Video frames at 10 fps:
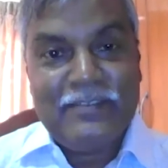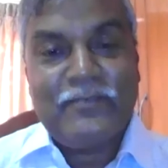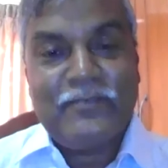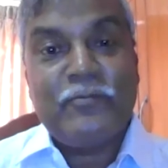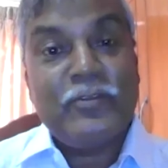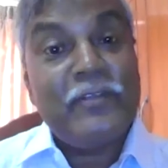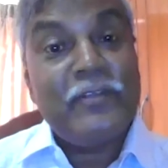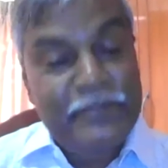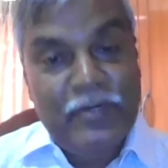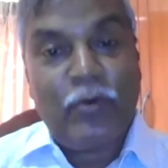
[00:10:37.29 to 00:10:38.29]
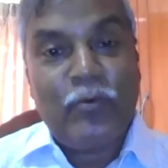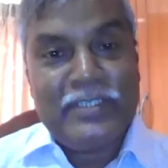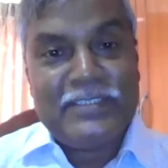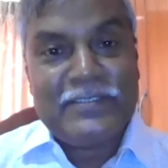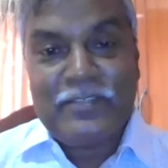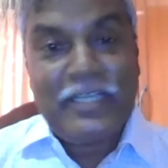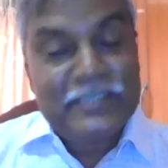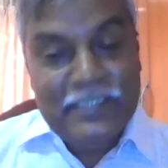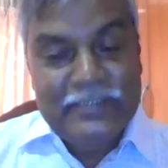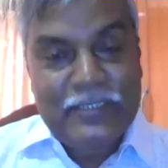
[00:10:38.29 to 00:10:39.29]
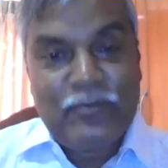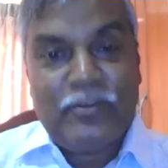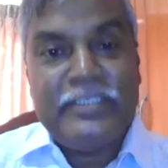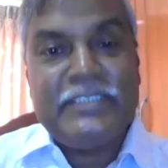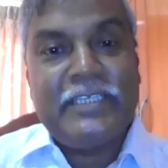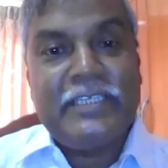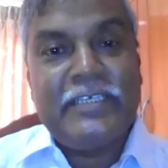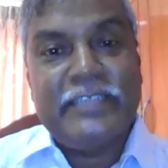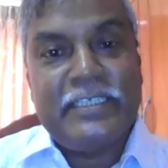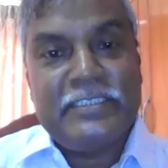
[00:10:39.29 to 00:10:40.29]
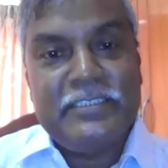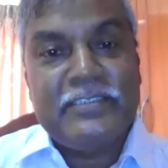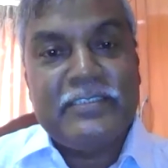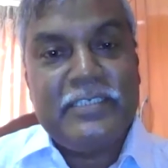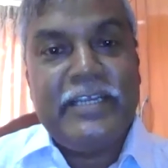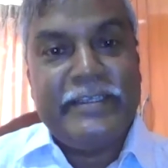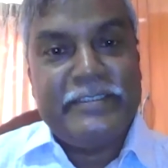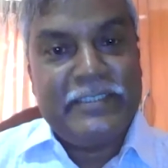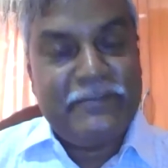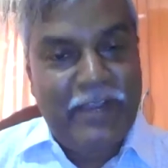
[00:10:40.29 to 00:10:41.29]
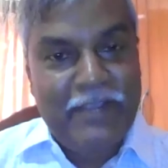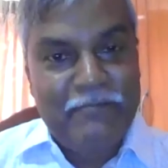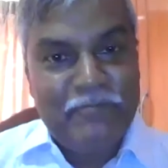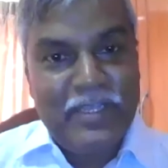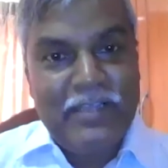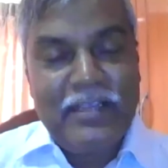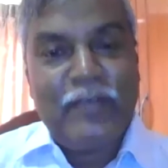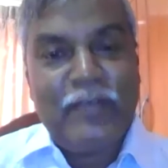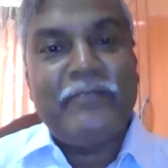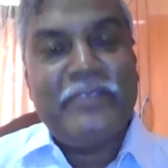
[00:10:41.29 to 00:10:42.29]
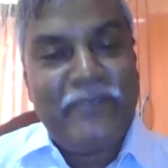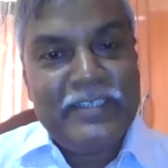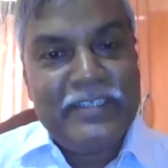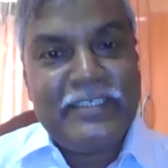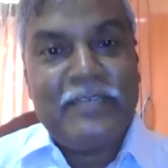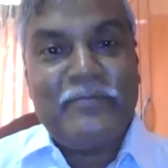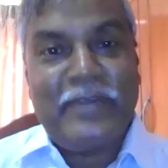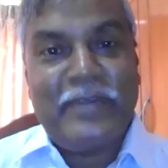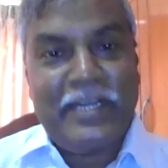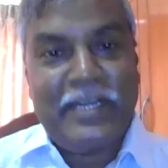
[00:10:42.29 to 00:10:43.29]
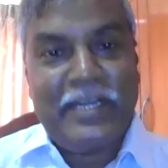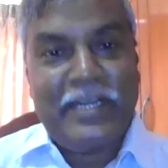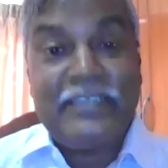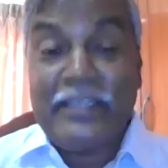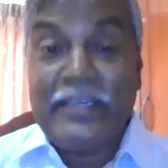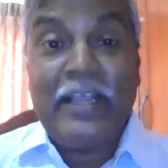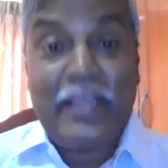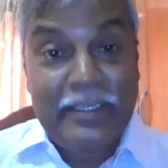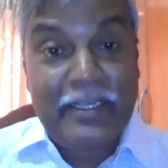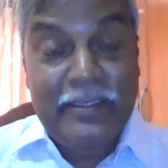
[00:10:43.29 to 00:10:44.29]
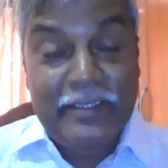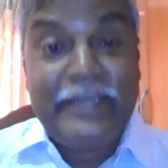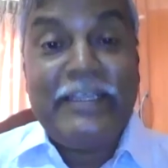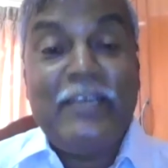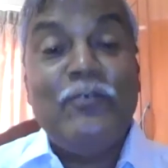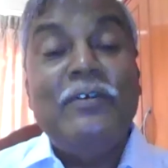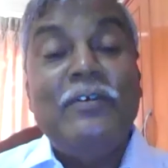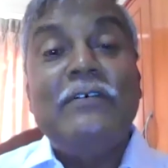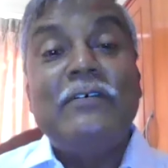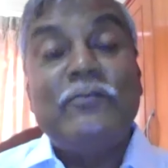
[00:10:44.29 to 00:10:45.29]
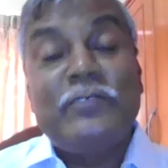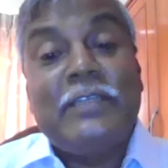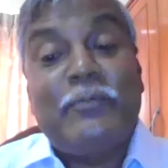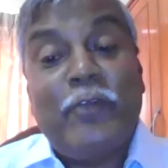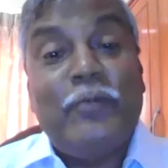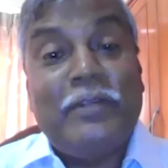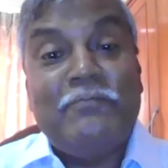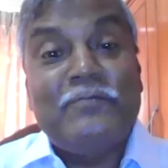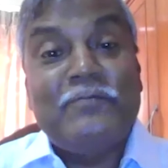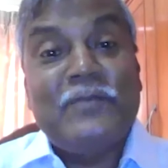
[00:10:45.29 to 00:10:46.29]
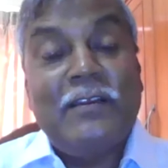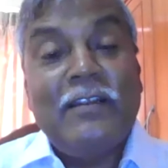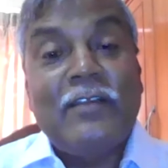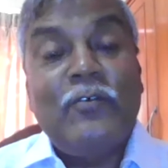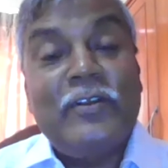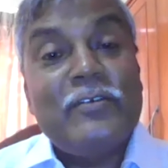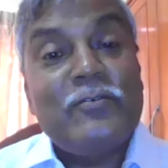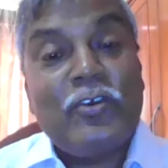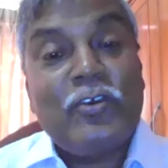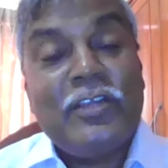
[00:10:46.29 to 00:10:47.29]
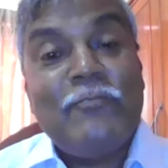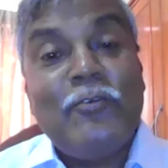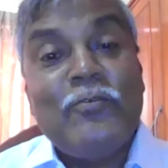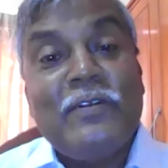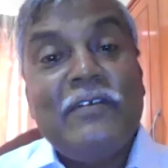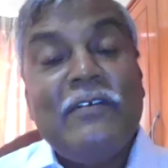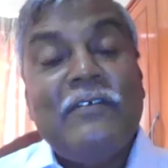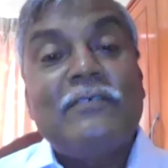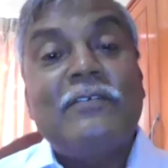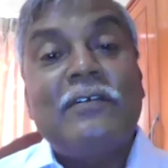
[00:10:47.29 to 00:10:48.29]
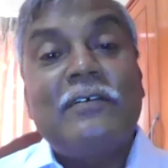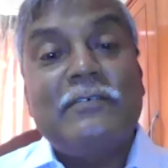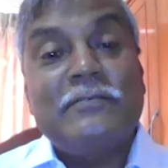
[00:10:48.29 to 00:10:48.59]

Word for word: So from 2015 onwards, as, as I told, this year it is SDG 3 and SDG 5 and we have defined certain parameters and then I, I again tell you we see the problem like when you are talking about the